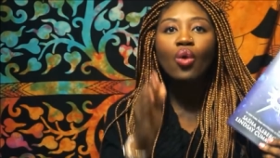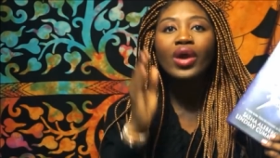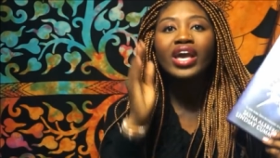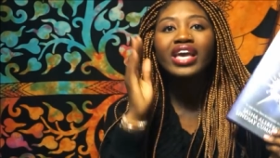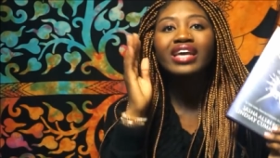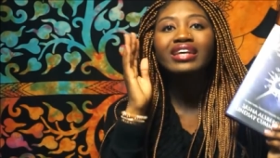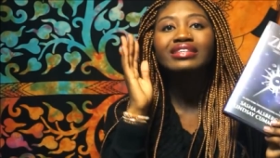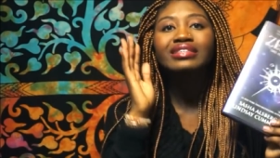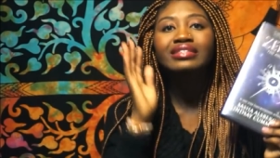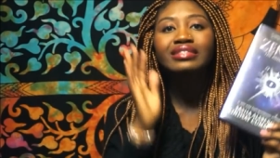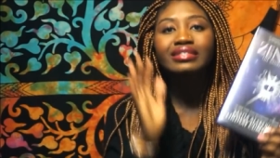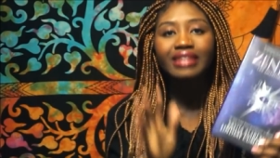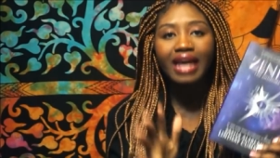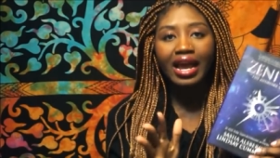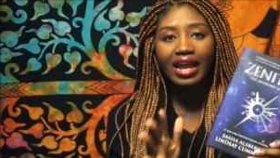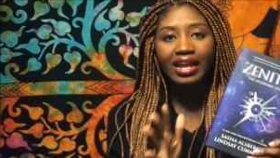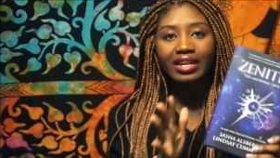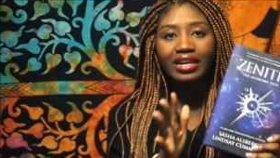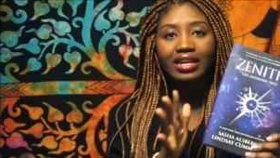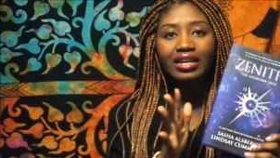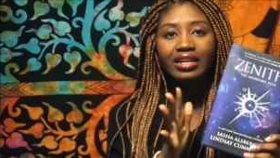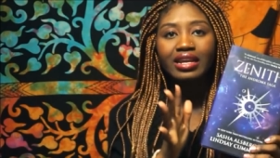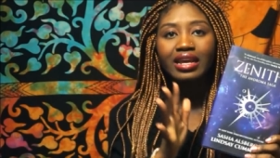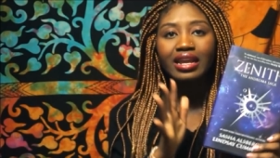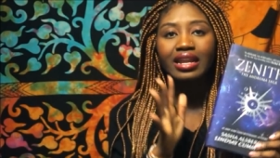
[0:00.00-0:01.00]

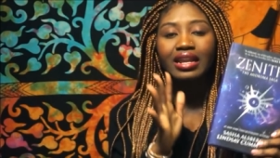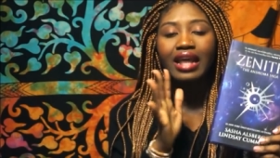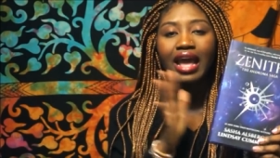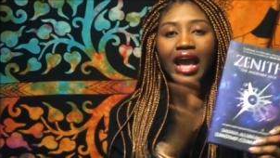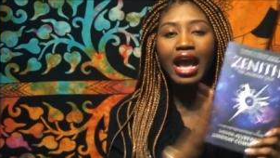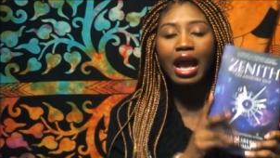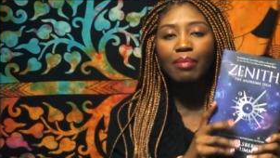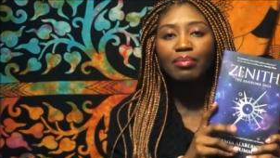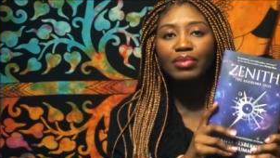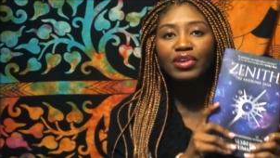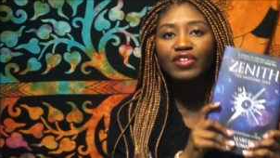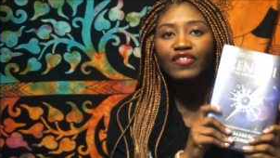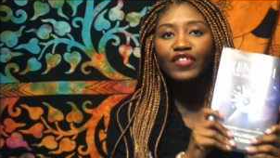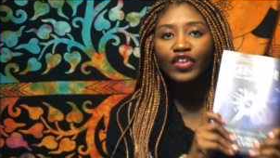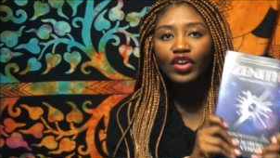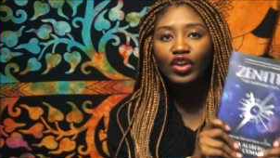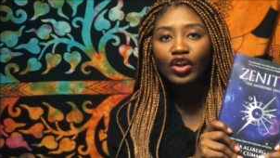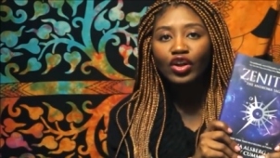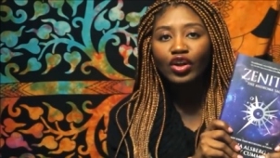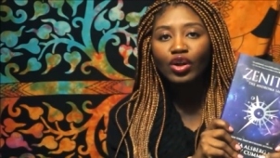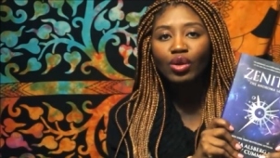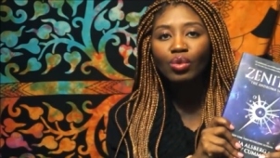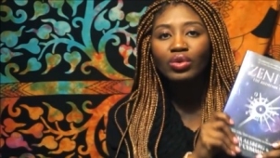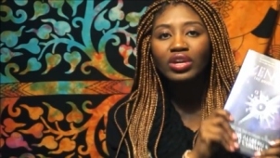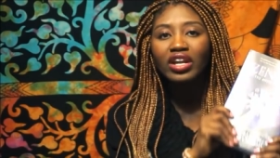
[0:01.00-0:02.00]
excited and happy for
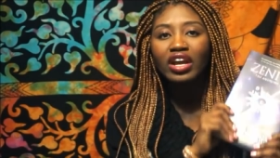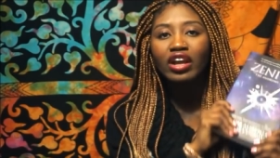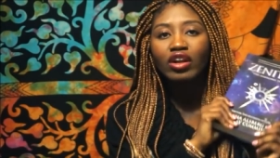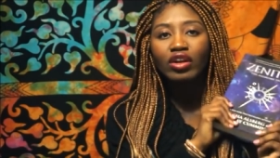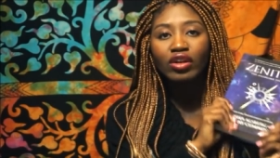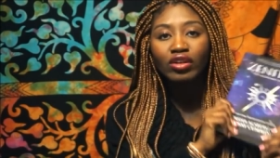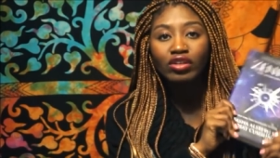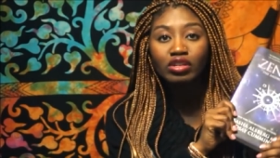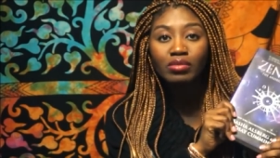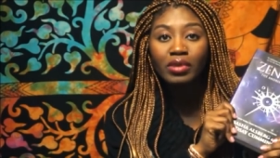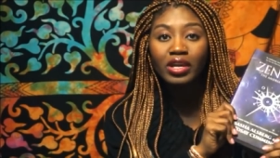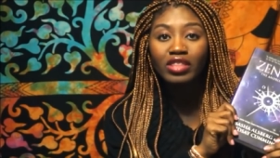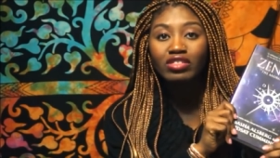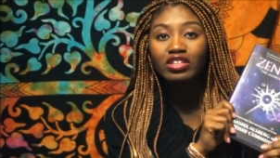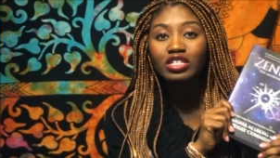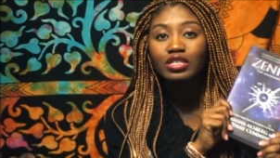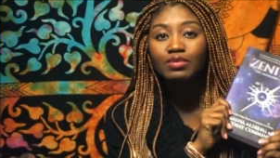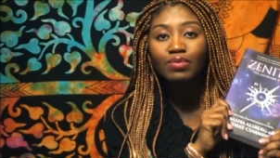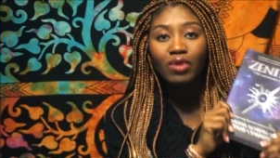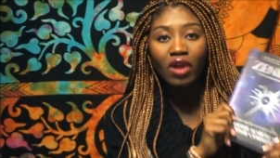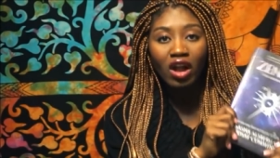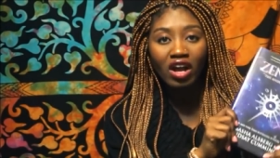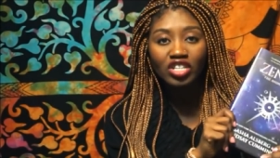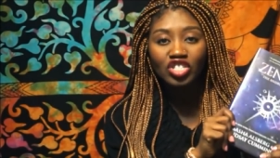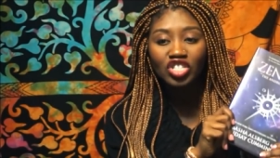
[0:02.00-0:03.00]
her when I heard about this
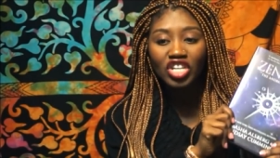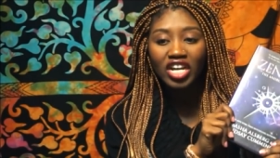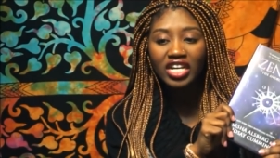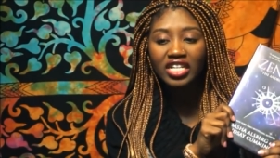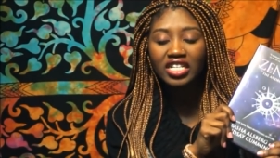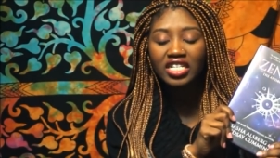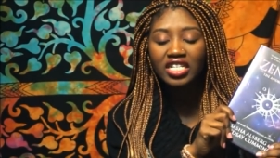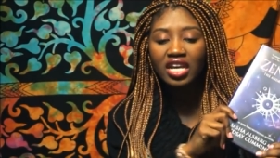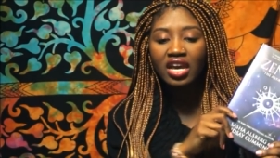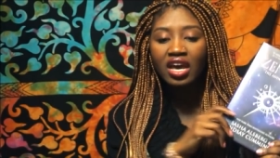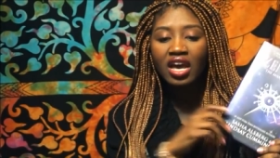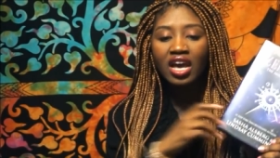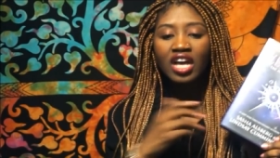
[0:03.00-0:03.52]
project.